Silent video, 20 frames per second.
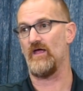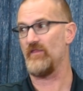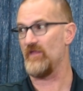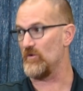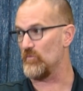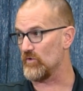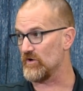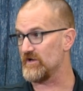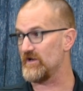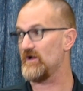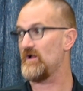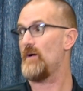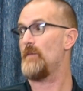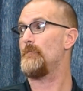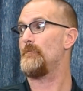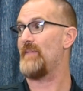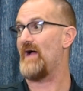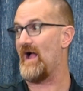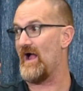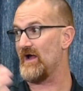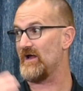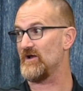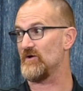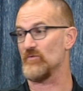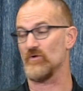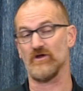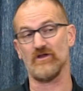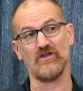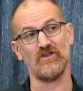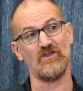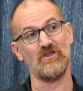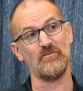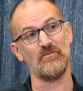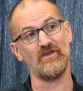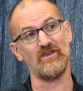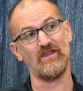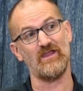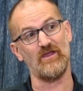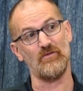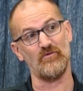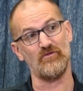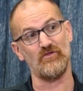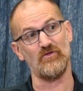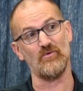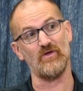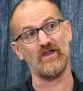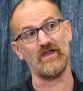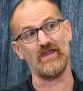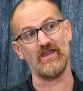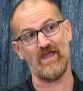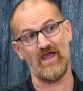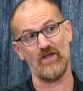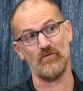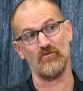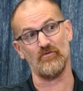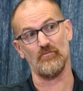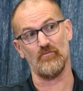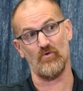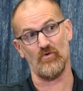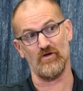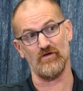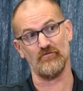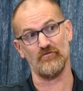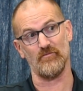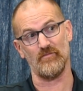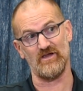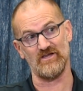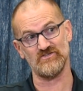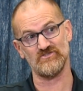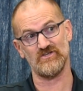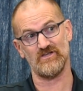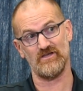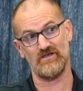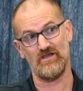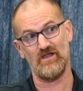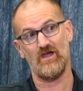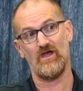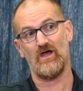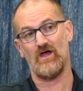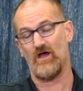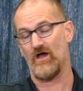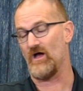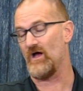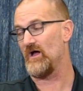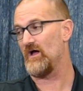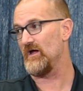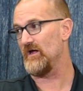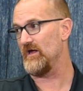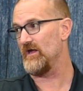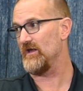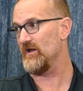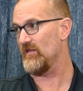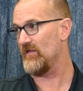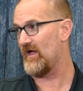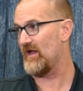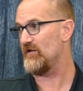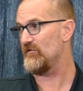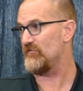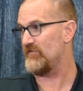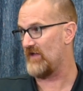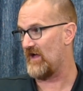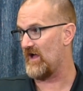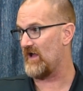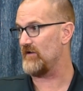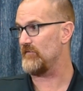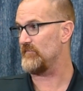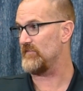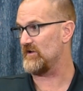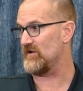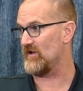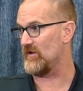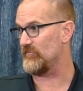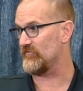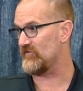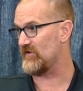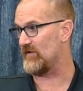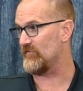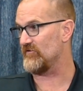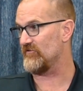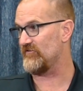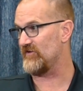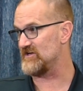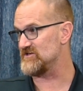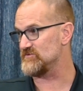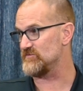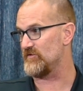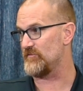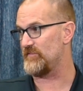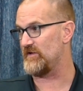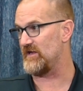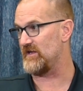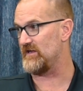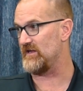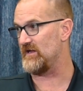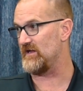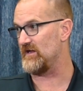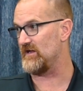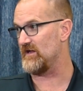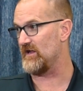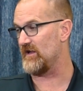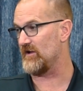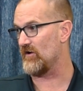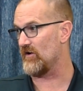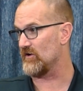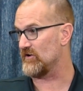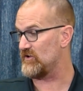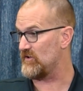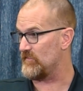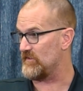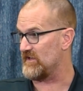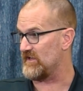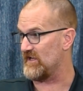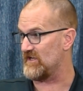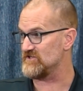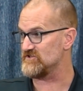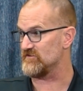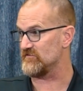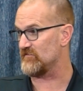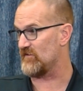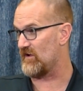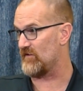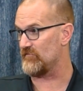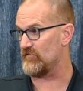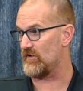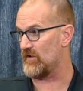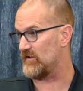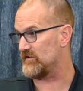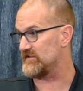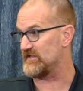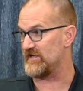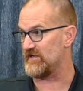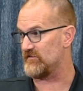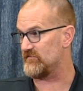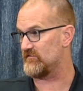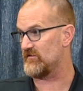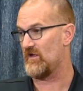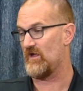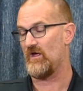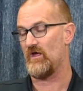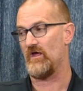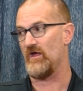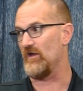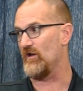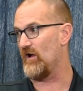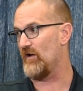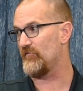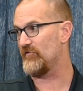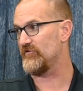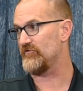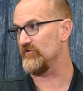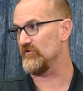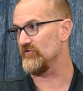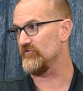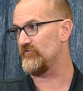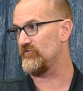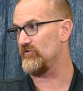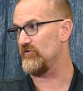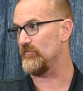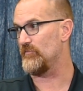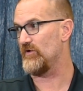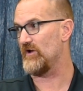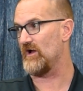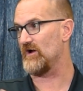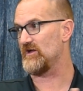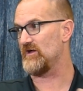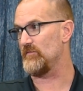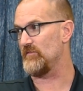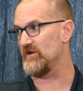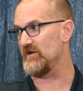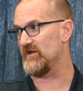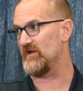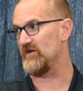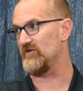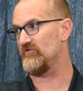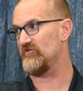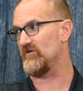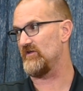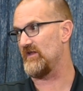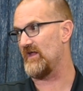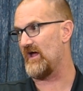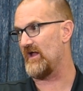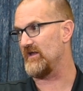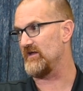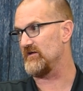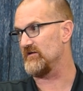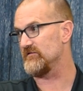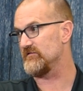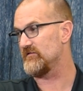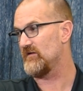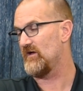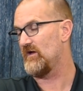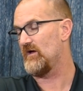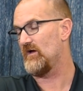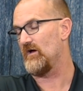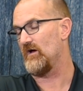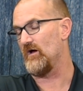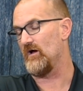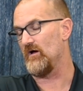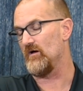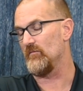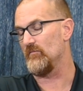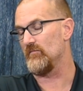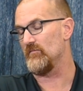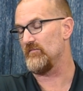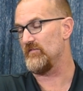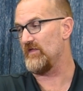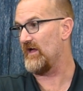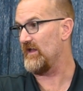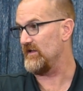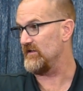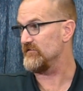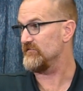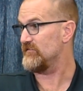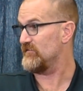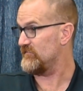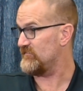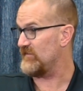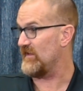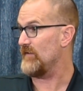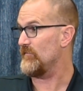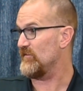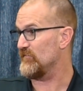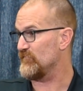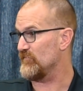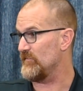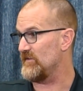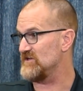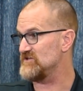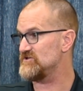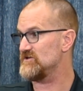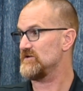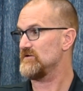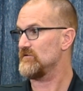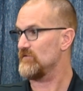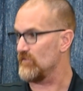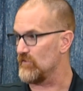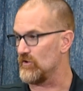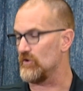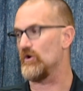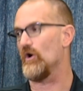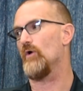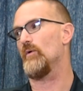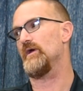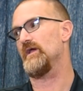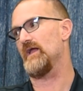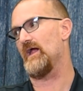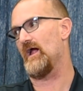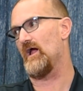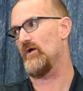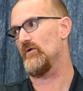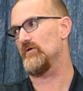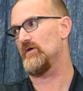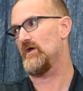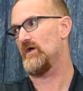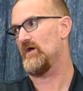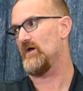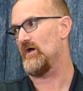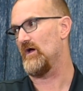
and then we're going to come back and we're going to communicate with you again with more information. And a lot of that becomes conversation with PD and our communications leads and officers to put out communication that is the same information going out